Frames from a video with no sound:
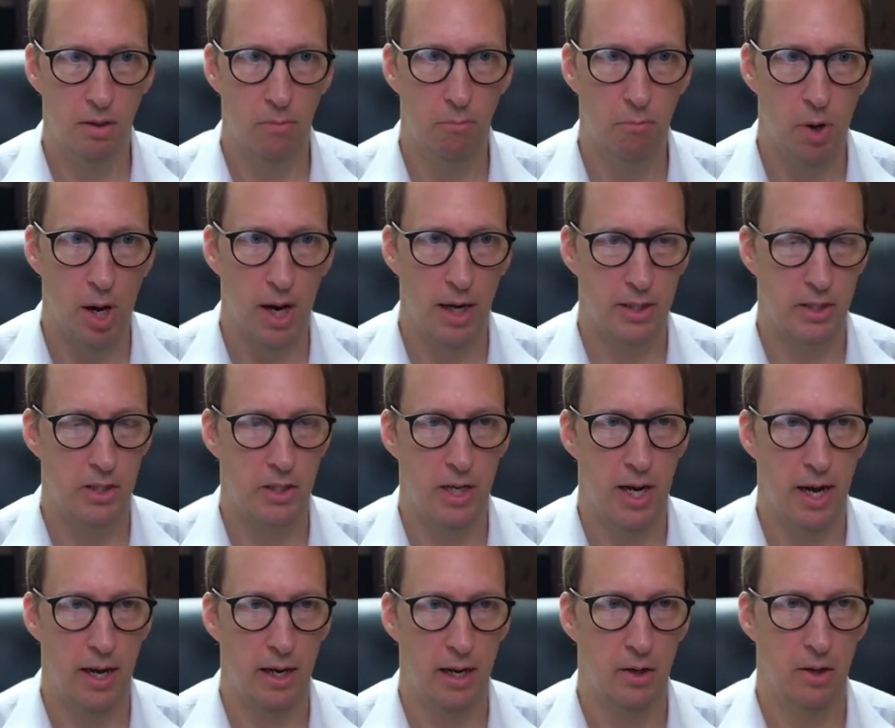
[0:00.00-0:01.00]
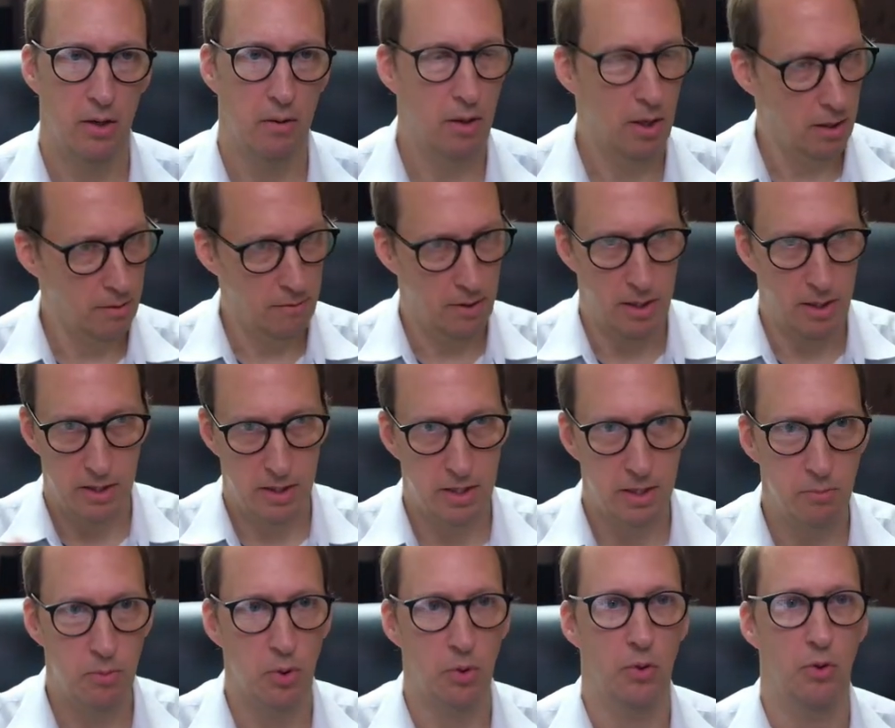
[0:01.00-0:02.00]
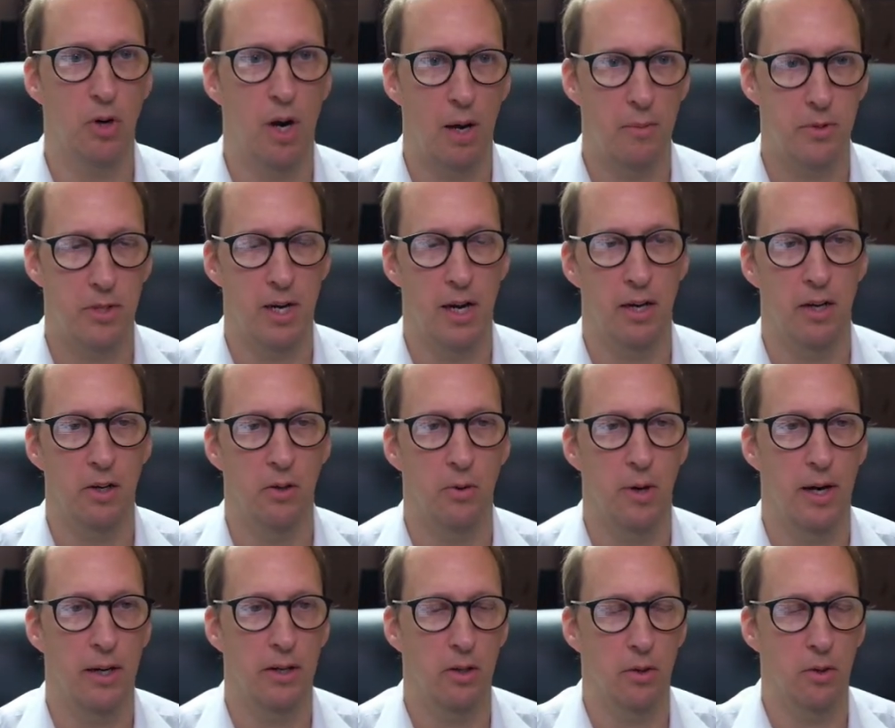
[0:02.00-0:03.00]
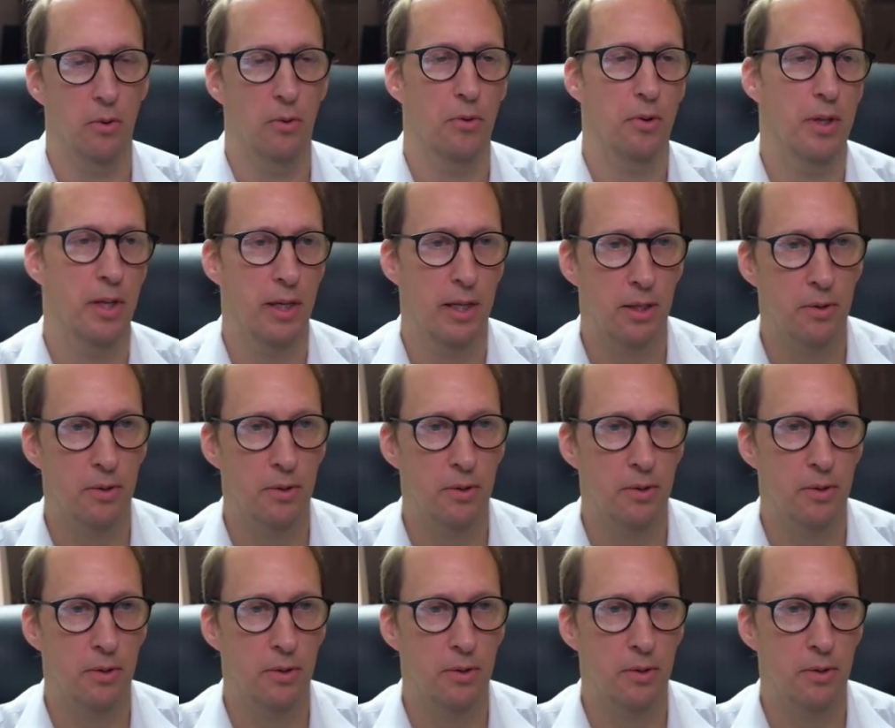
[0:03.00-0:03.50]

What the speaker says: box shadow, a simple drop shadow around the whole thing.